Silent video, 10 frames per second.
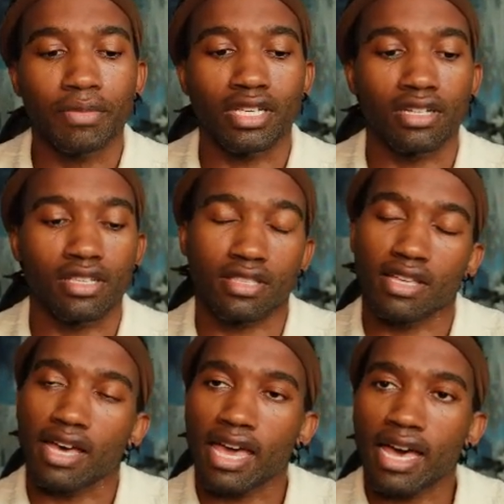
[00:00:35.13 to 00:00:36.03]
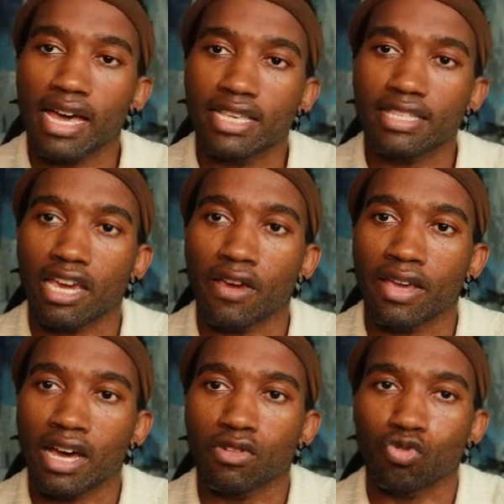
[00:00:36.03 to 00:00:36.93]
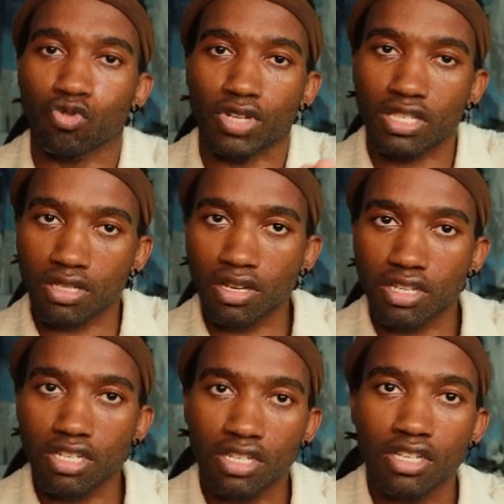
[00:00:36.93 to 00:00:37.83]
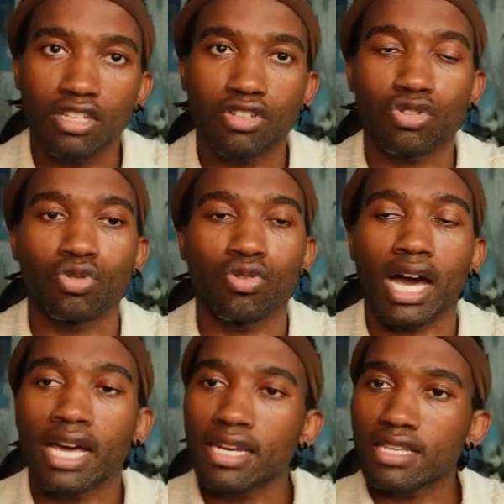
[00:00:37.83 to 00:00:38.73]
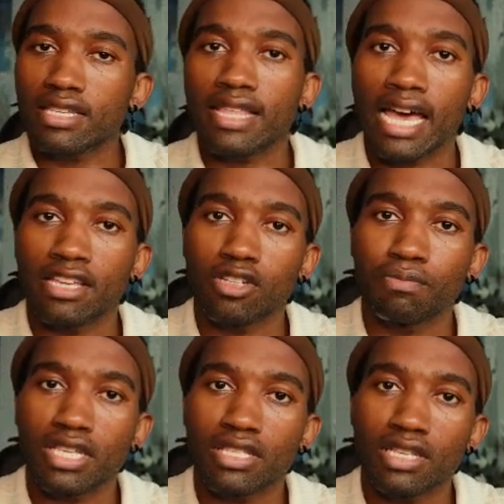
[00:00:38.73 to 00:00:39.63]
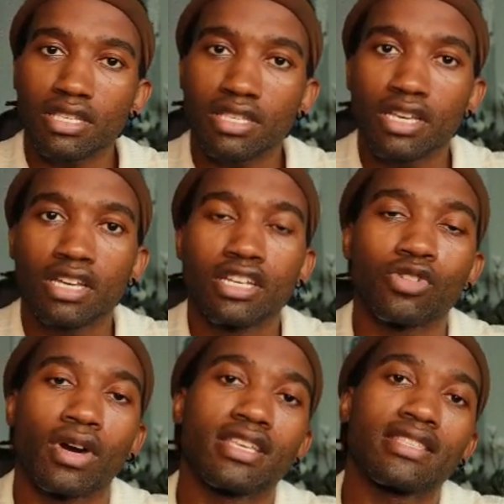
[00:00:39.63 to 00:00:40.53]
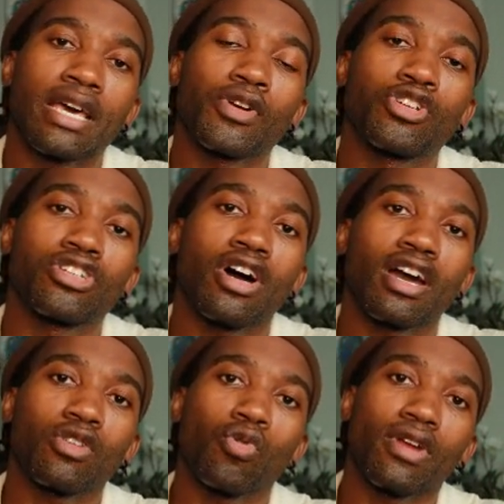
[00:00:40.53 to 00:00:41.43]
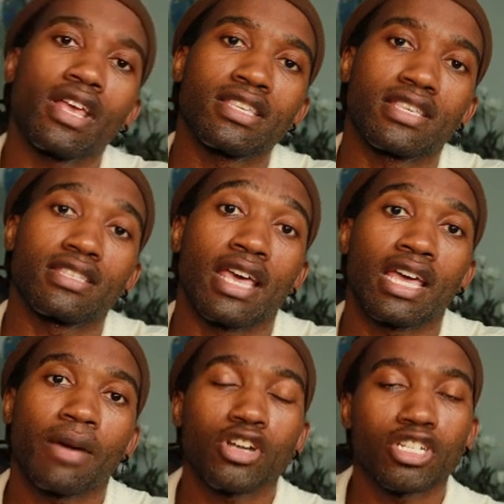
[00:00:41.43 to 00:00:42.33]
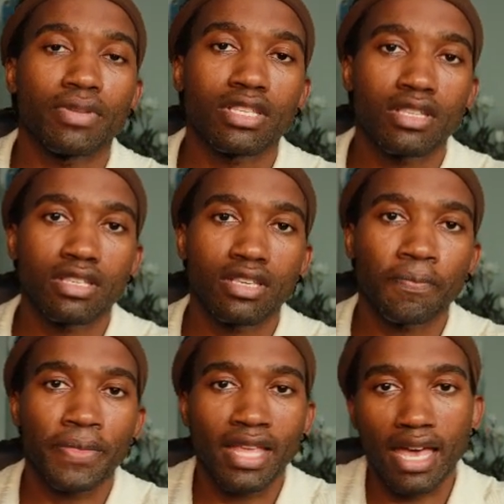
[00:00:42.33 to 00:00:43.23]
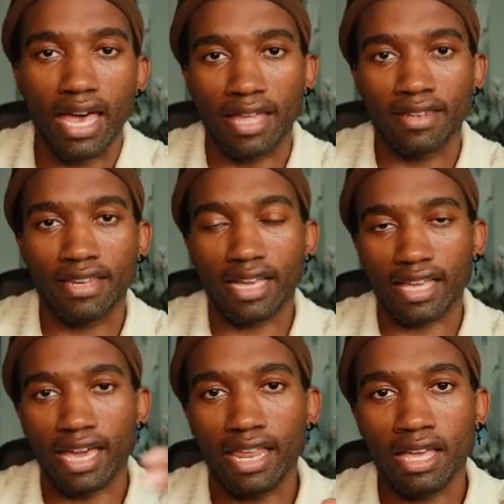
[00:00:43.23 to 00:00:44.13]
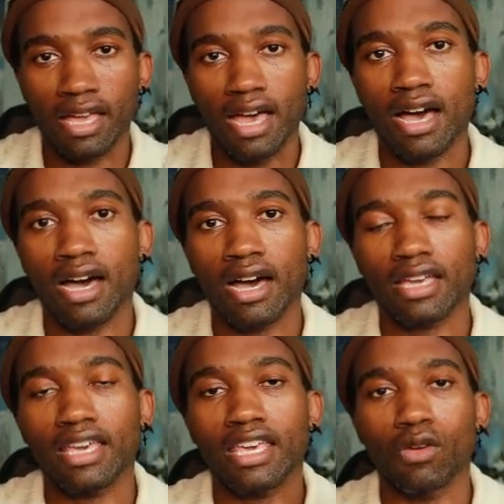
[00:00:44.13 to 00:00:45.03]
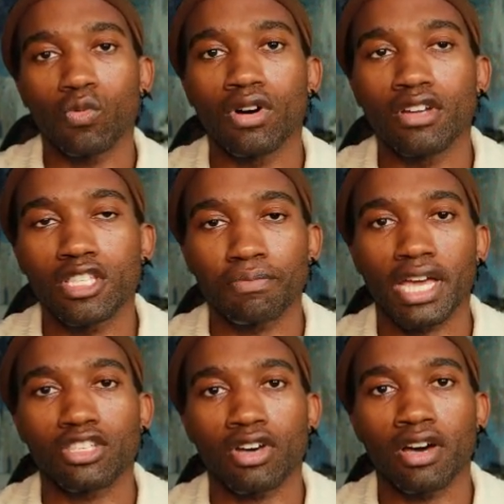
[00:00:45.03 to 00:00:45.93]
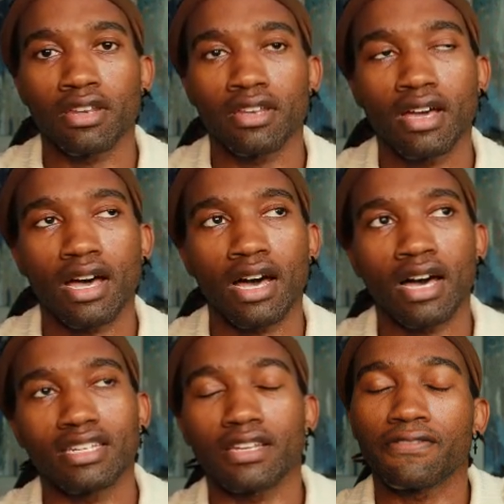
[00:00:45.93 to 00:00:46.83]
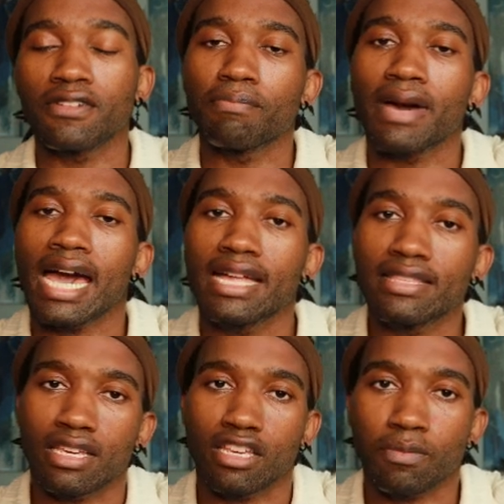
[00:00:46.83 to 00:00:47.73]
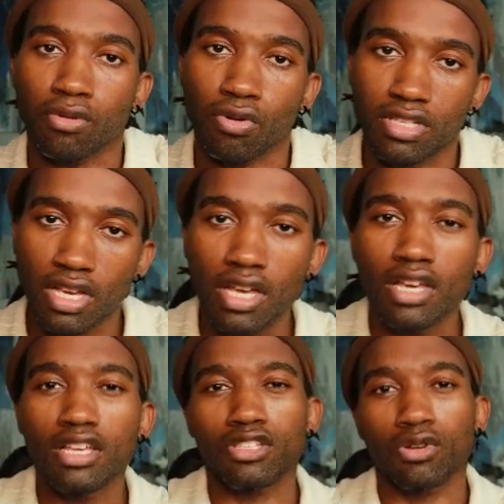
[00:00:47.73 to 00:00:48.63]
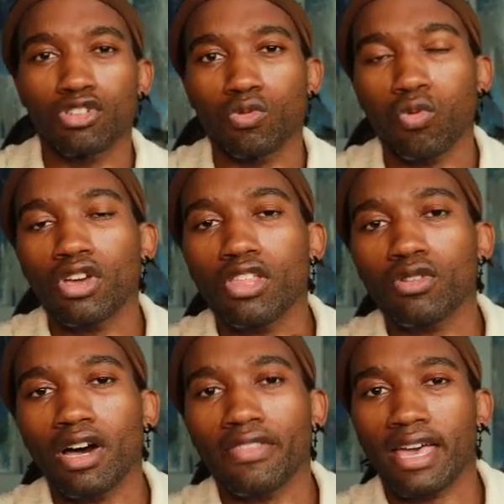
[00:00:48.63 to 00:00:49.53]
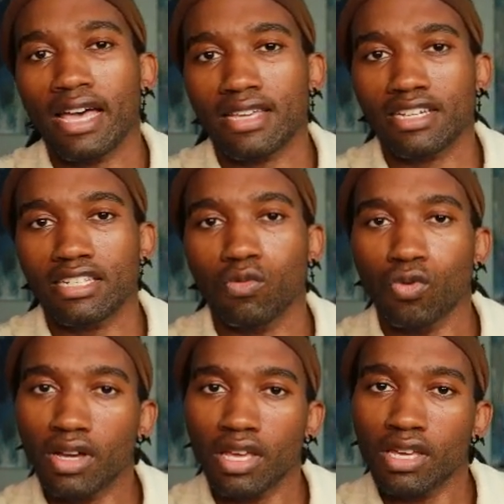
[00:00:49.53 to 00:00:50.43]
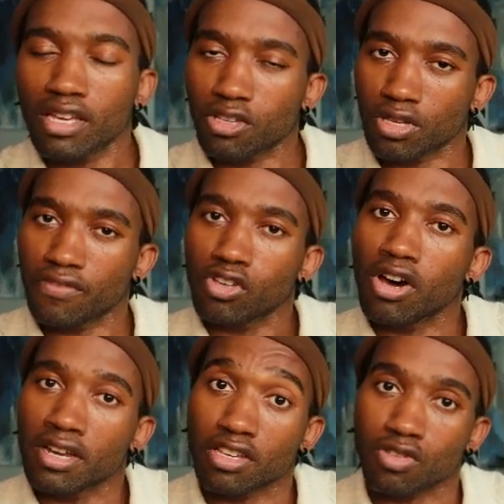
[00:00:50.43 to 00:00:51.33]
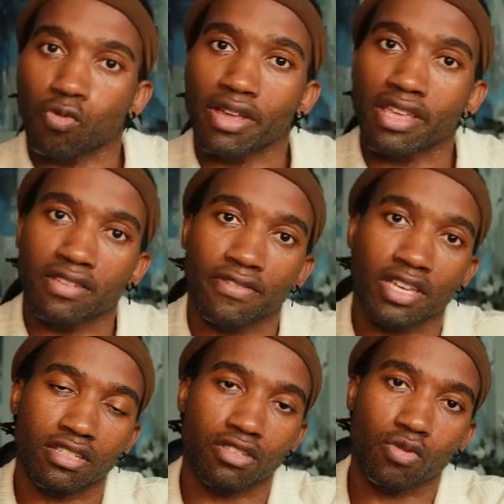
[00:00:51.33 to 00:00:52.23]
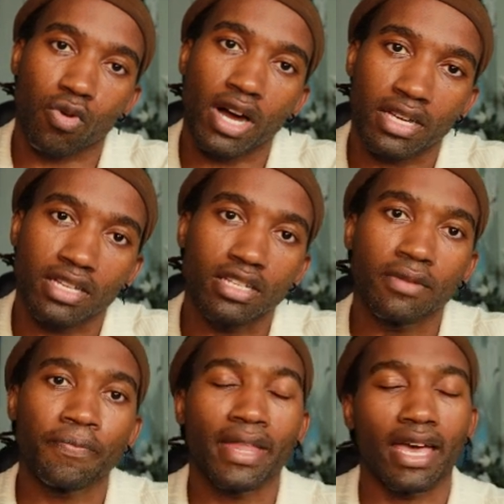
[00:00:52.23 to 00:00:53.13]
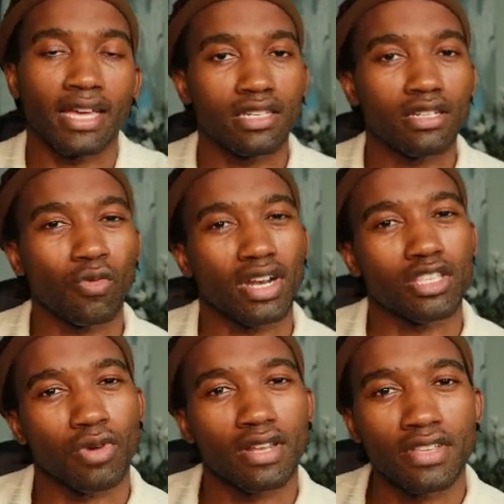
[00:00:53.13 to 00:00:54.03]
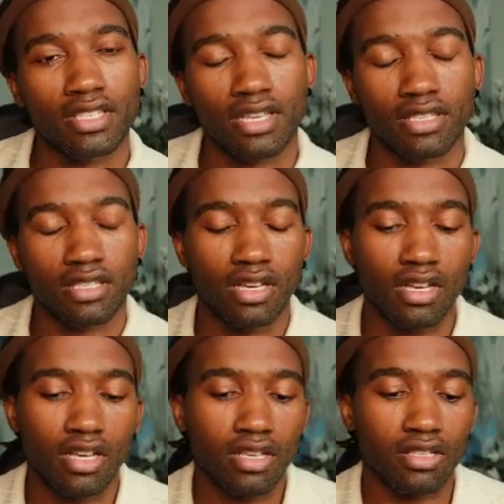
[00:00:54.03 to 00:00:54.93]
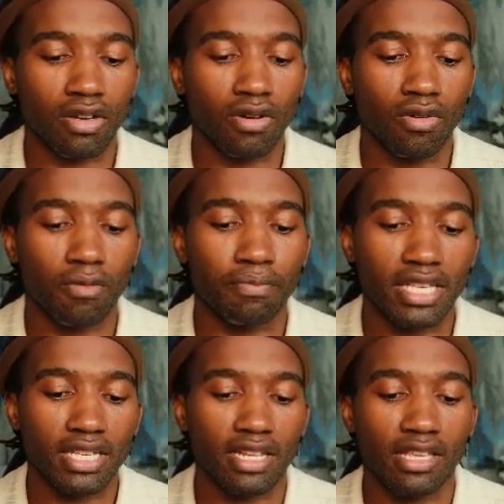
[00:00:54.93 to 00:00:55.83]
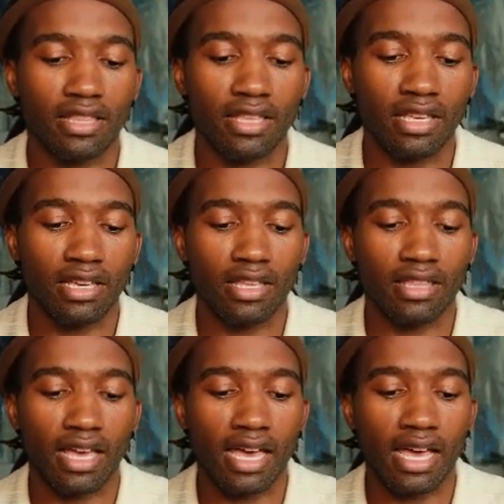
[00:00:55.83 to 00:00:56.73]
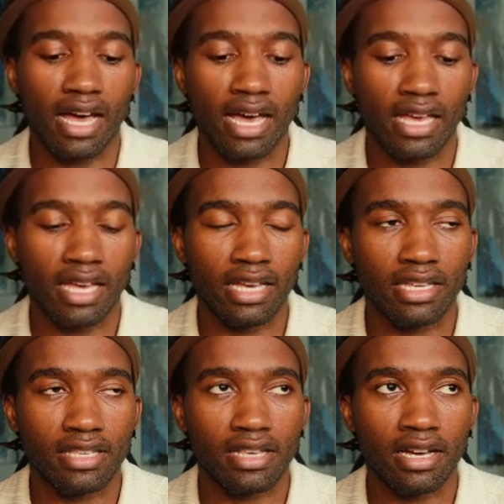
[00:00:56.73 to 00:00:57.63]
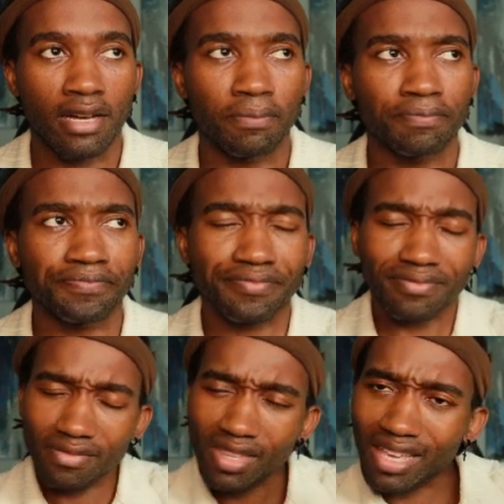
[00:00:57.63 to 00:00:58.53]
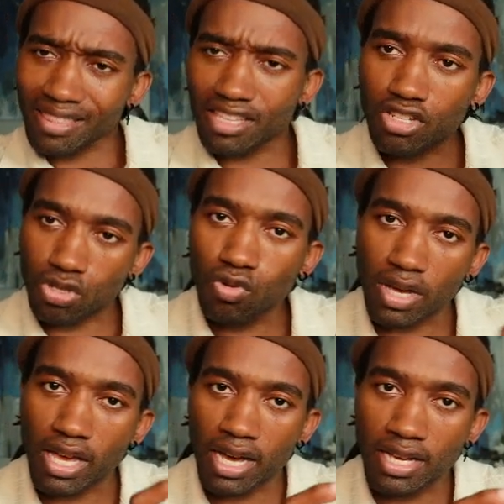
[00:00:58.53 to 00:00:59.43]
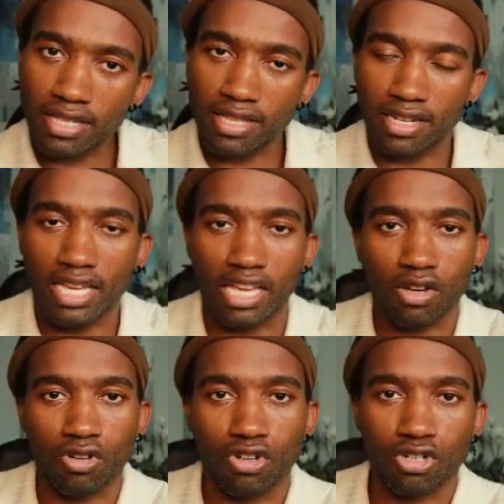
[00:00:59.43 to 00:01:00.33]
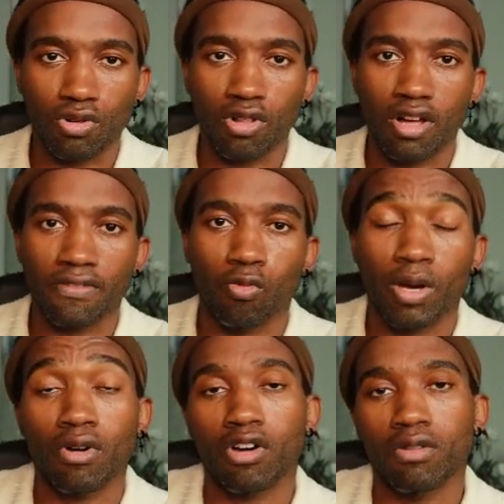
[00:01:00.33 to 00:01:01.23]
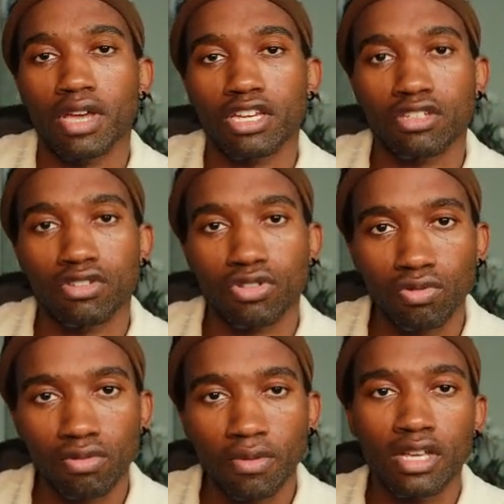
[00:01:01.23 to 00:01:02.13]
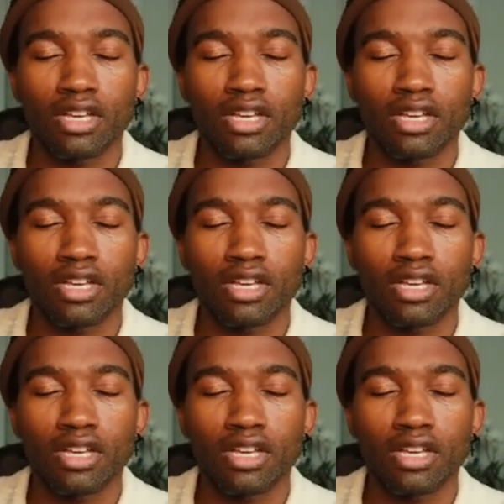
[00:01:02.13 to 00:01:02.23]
because the AI is carrying out research to understand your business, to understand what your target audience is saying about your business, and getting keywords based on different paths it explores. So to walk you through how the AI is actually working, because it'll give you context of why the intervention is required and what its relevance is. So basically the AI is, there's two AIs that take control of a web automation tool